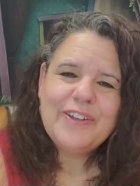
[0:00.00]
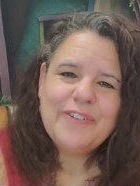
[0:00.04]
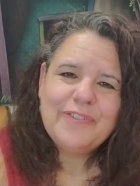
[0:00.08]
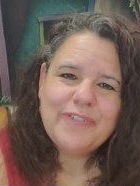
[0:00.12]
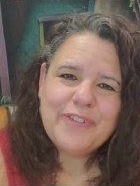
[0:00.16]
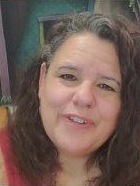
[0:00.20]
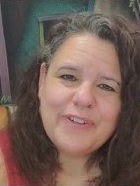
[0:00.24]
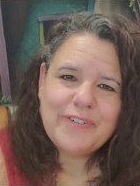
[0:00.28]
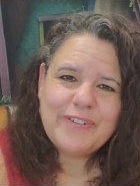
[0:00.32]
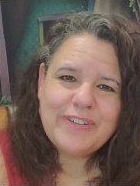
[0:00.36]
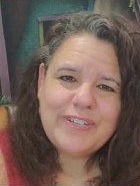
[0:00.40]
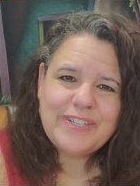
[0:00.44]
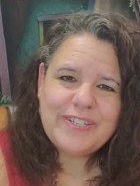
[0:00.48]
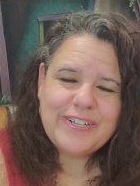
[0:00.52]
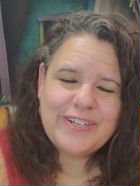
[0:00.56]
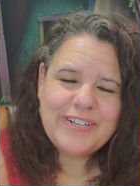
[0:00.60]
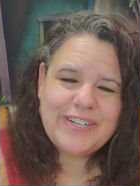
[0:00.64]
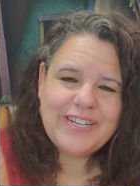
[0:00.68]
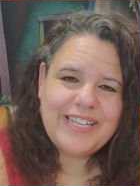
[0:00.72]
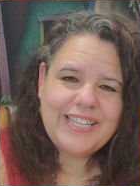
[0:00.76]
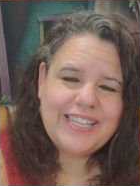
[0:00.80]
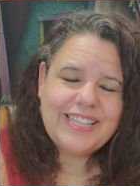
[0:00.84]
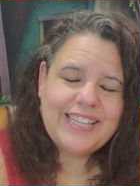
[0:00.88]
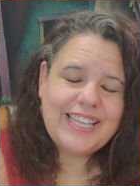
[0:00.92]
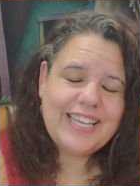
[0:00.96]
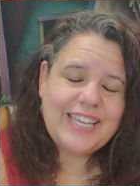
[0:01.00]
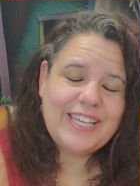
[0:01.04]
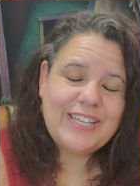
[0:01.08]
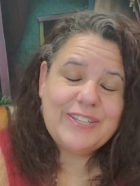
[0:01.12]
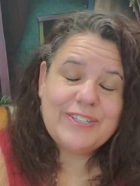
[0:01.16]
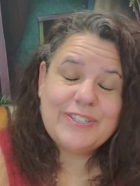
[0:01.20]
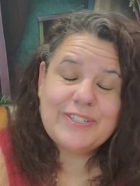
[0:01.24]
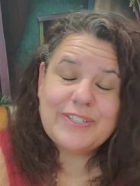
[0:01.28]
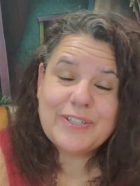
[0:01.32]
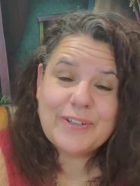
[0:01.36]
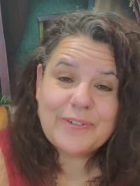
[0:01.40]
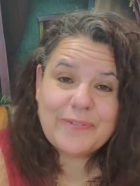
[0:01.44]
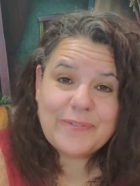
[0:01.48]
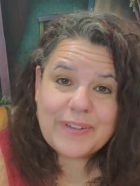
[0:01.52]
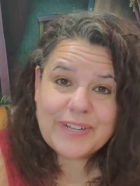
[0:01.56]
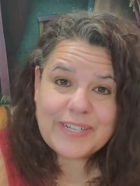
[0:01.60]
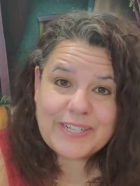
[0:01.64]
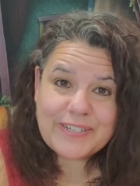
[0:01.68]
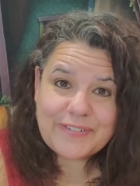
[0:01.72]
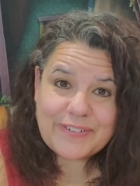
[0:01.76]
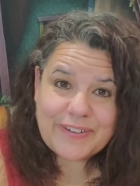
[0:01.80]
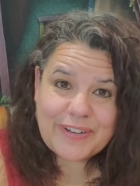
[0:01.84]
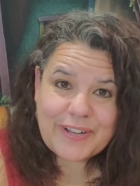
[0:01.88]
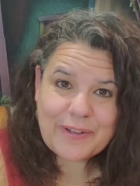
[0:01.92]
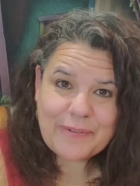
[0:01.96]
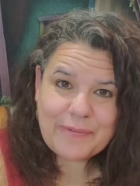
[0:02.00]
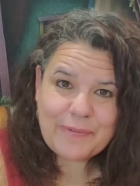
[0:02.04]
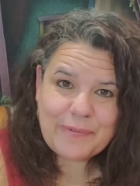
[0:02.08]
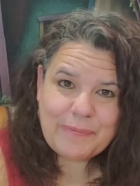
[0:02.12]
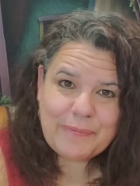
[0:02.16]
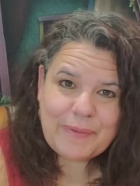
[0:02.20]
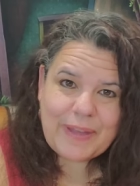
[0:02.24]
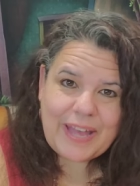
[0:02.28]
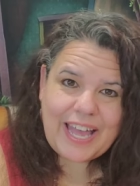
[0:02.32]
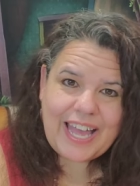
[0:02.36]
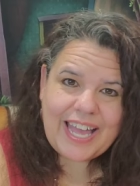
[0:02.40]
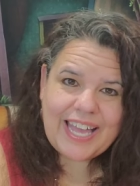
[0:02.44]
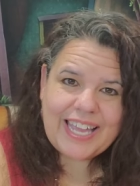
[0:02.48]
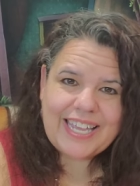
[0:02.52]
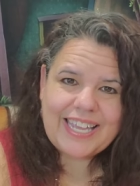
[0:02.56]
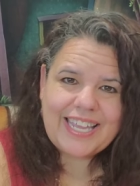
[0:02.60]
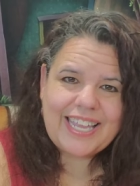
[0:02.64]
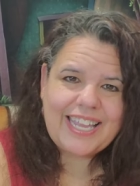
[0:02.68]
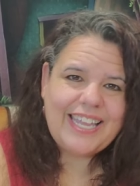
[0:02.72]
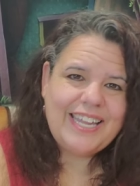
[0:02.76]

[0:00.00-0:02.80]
If you're returning, thank you so much for coming back,